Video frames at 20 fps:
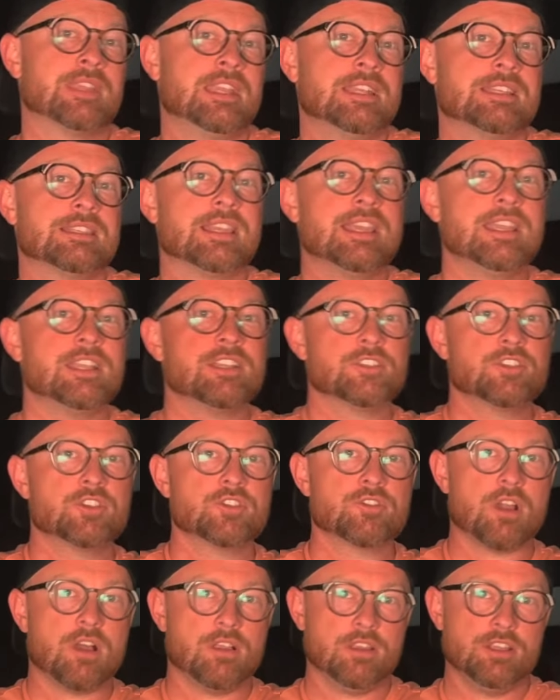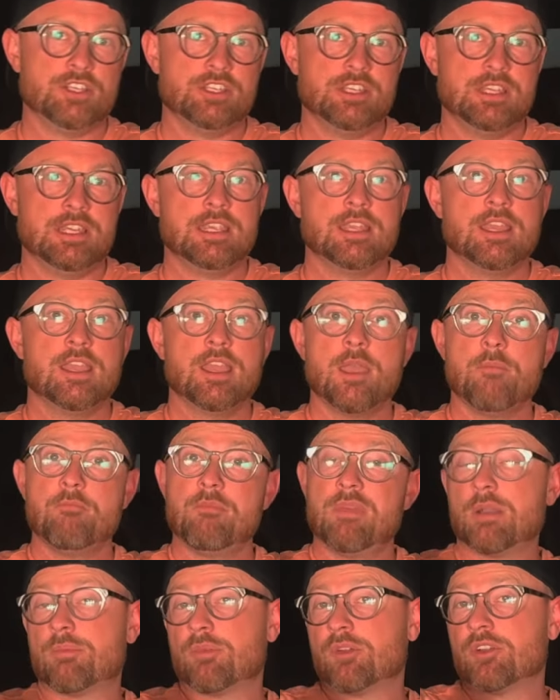it's like astrology,
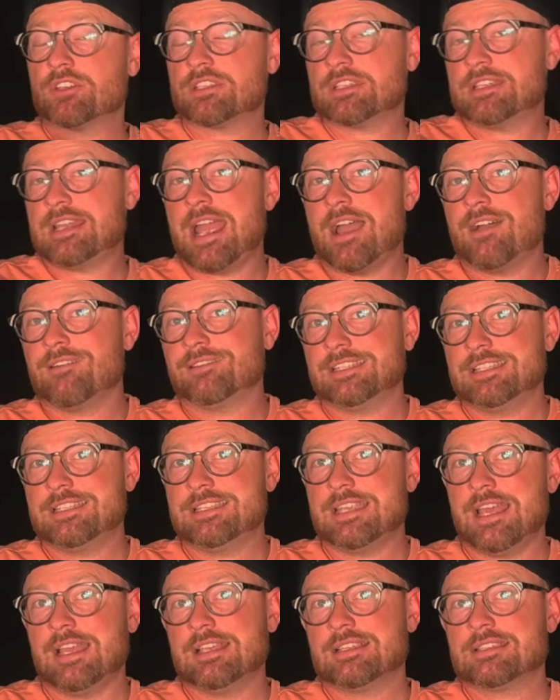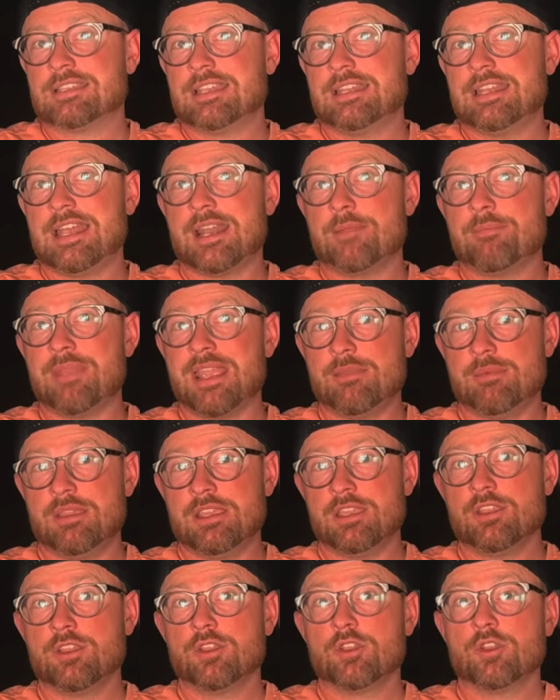metapersonality test, and had a
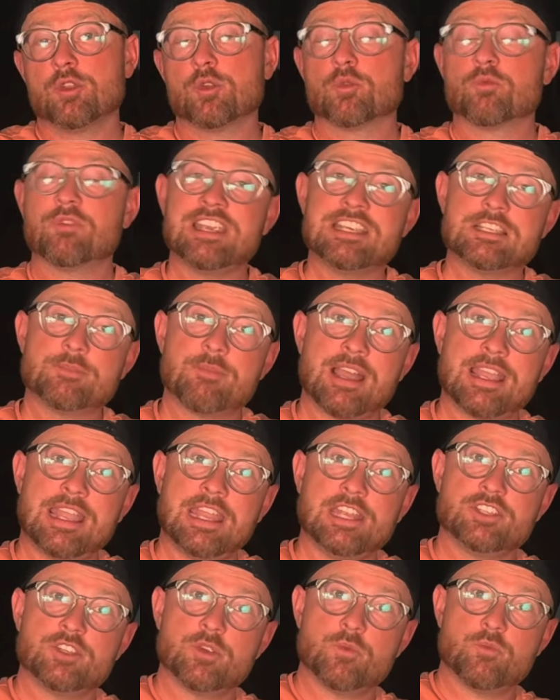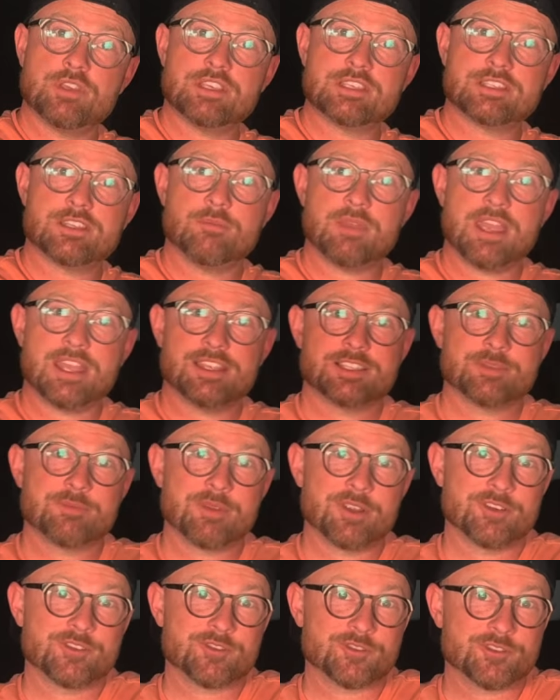baby, raised by ancient wisdom and
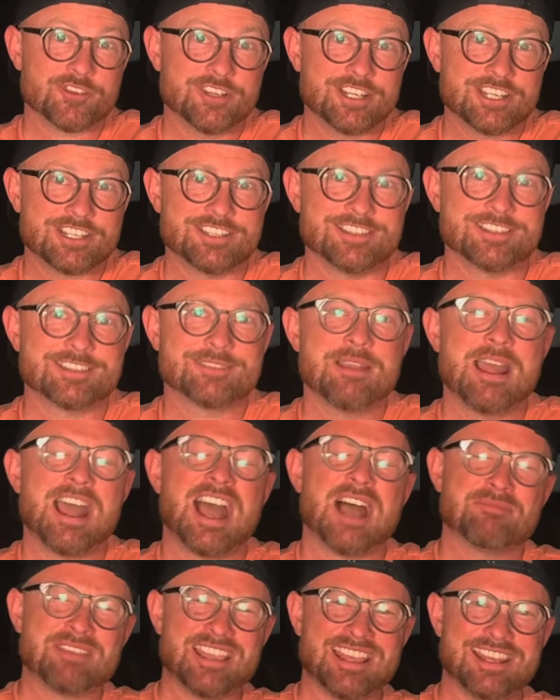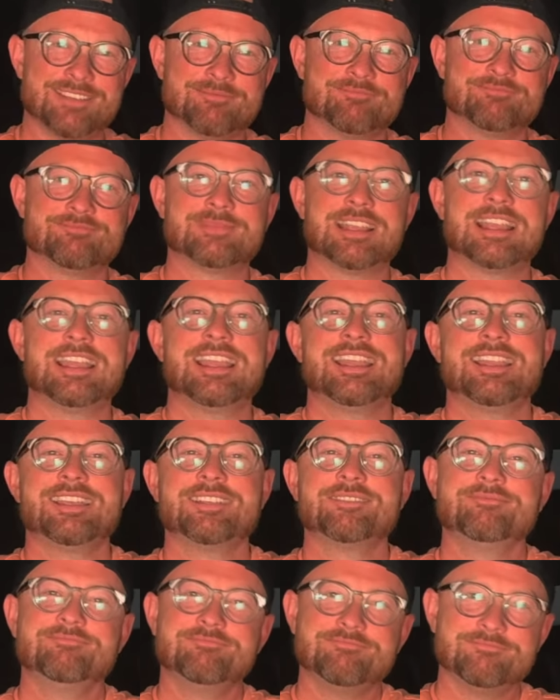spiritual traditions. I'm kidding.
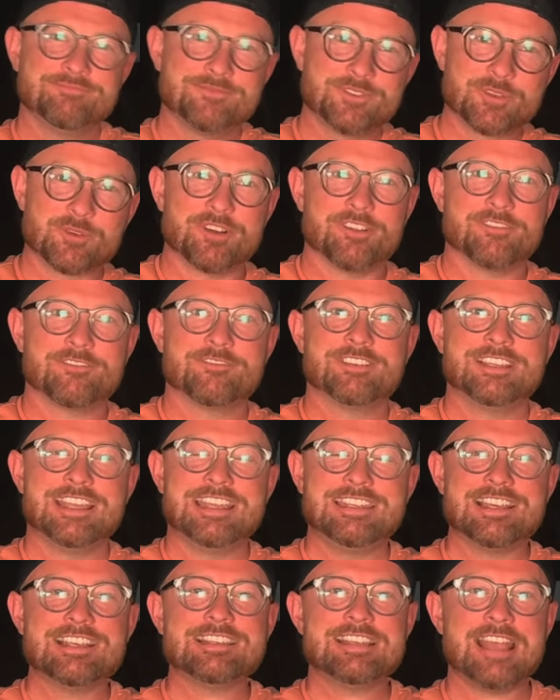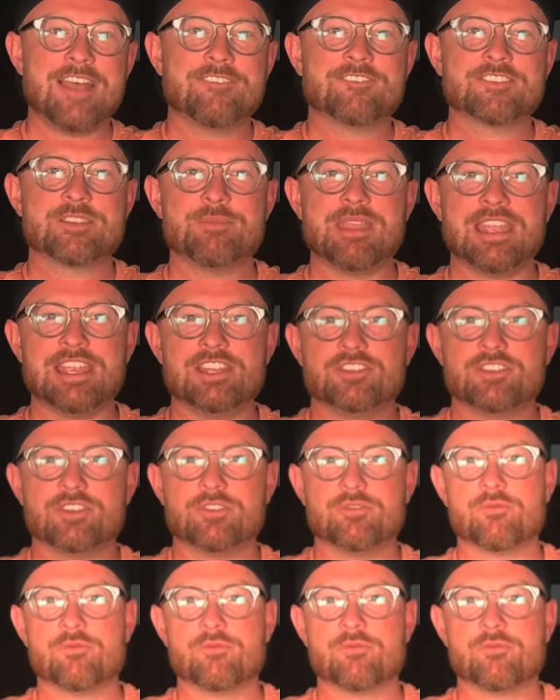Sort of. It does have some ancient